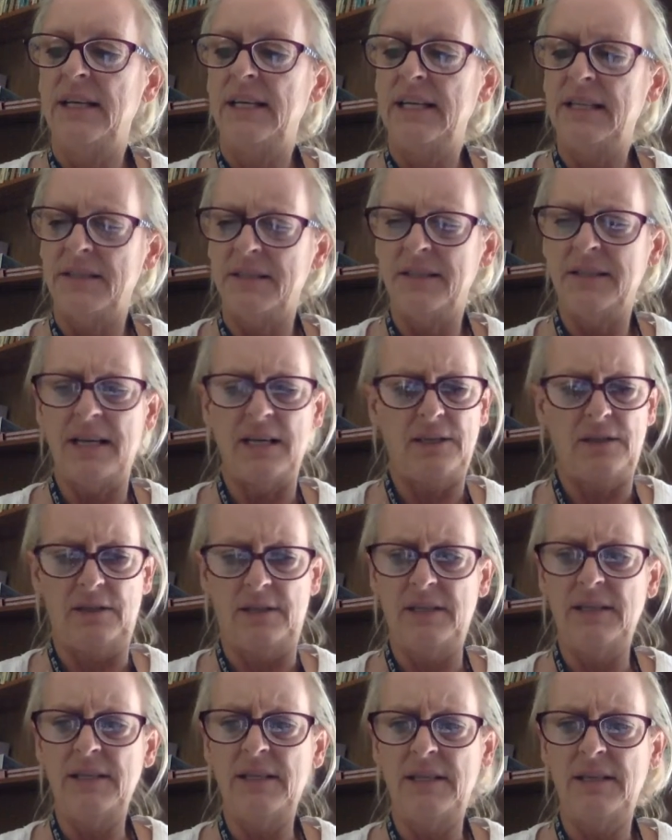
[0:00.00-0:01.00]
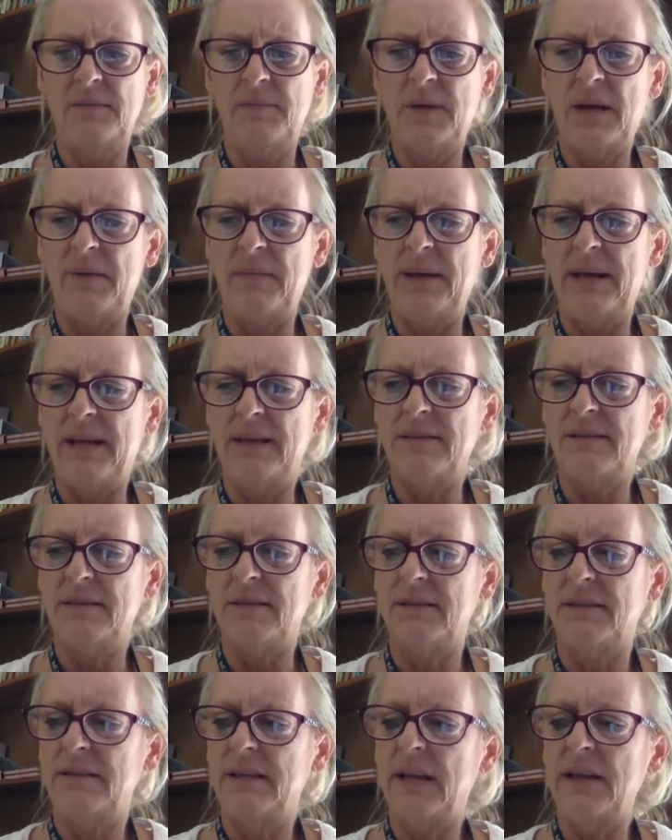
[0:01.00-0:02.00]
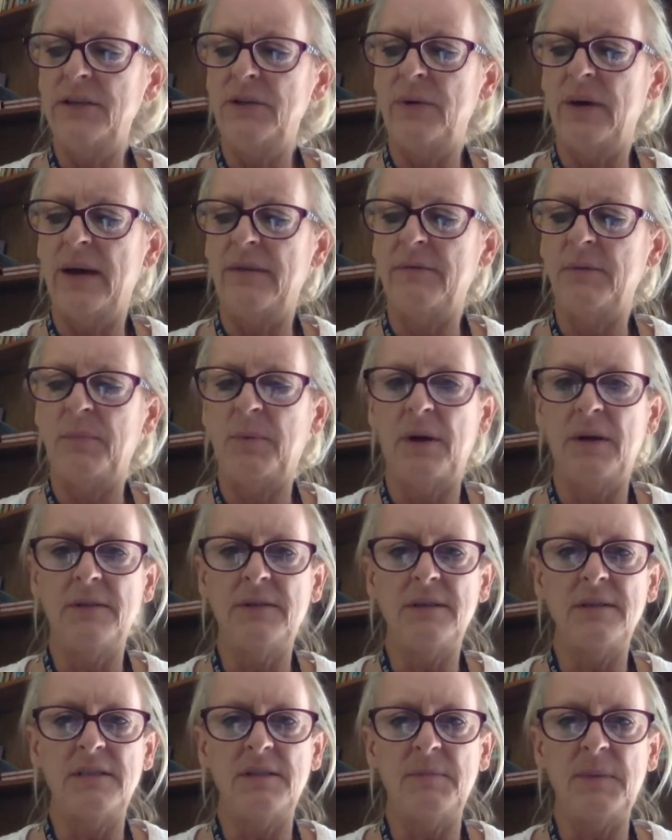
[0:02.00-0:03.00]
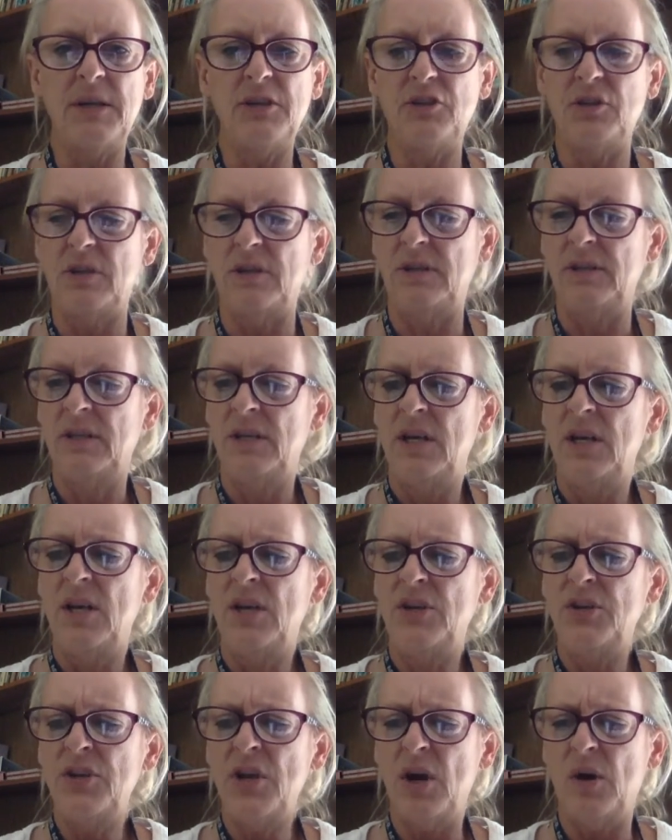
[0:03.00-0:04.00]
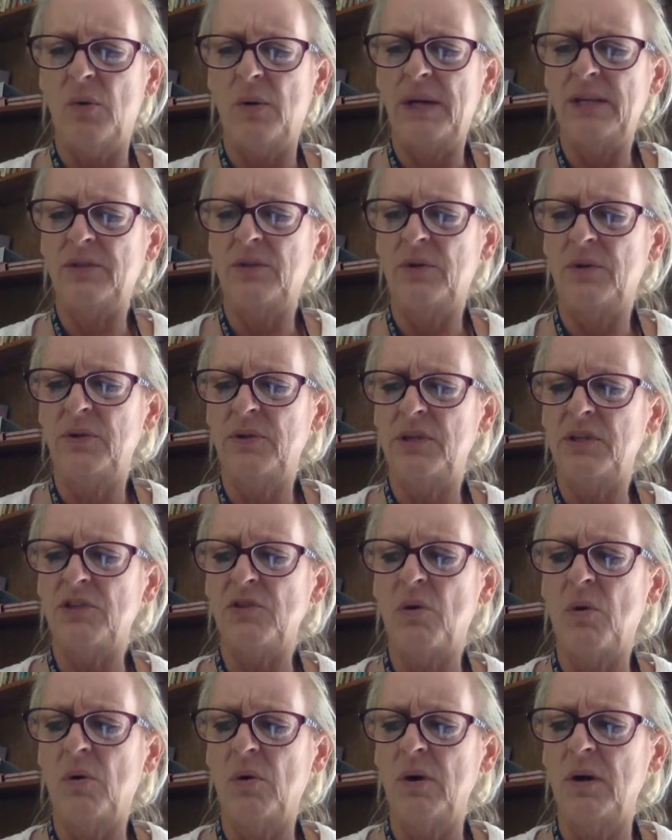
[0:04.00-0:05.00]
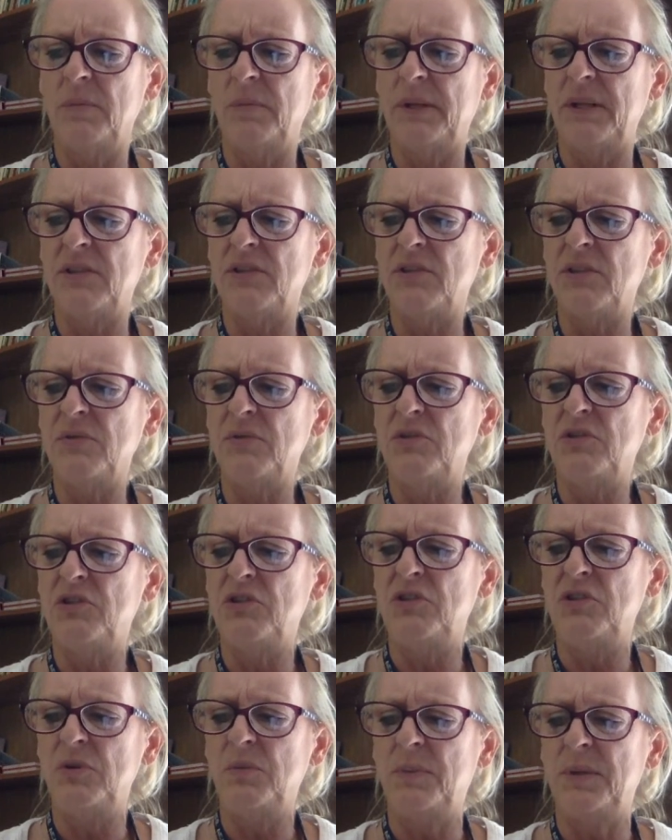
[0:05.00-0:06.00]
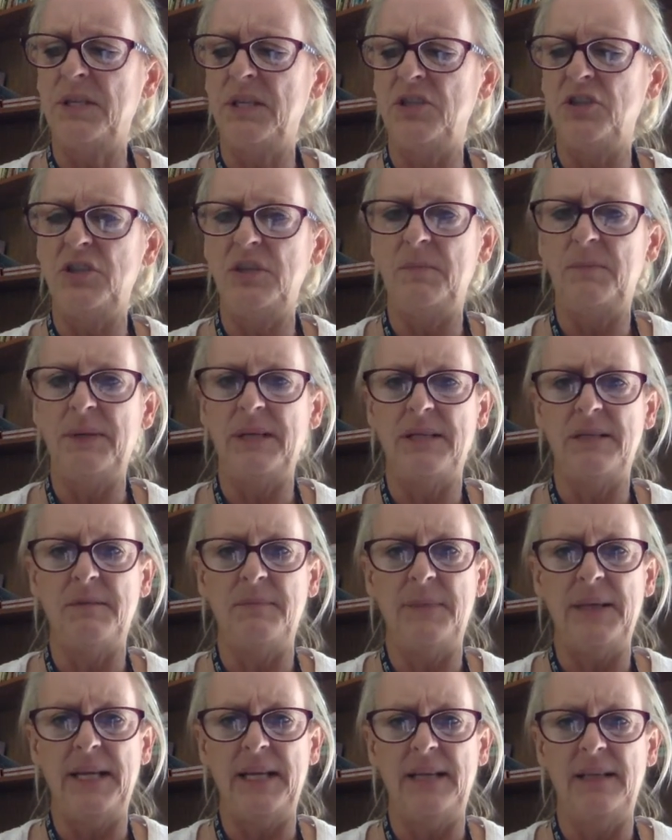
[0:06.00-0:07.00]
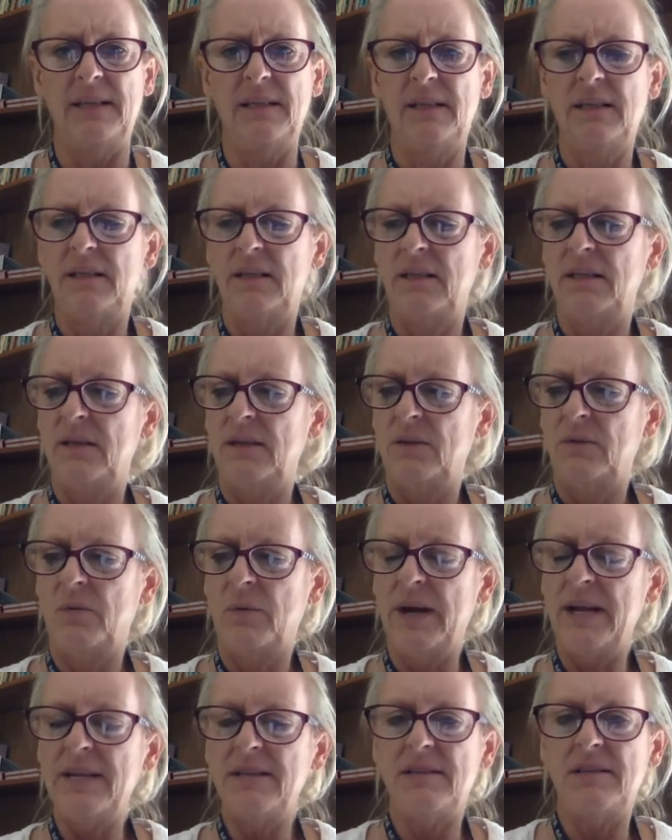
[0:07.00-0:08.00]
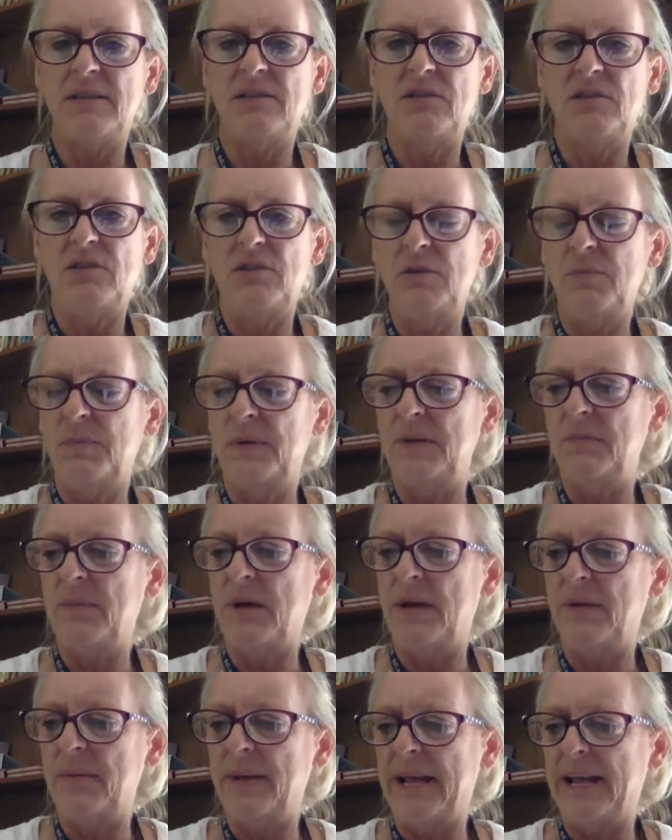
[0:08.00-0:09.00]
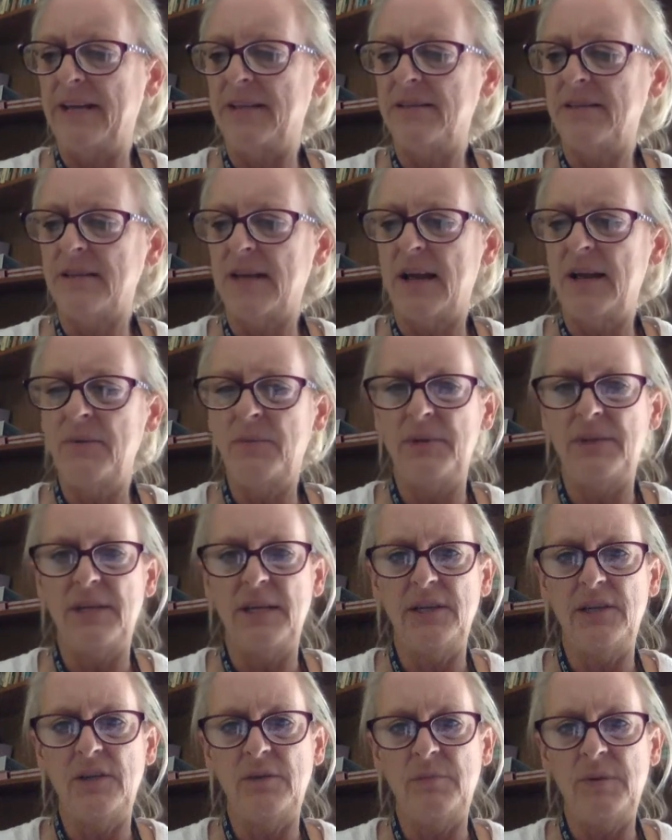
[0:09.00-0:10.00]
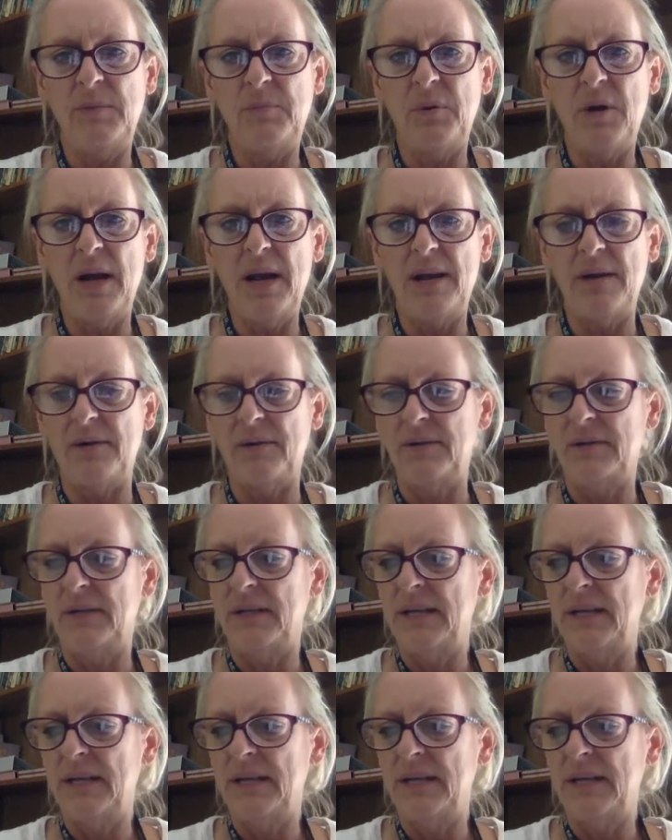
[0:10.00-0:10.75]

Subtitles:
Isn't that good? Mom asked. Now you have a part that's special. No, I told her it's horrible. It's so stupid that she picked me. Why is it stupid? Mom asked. I would think you'd be proud.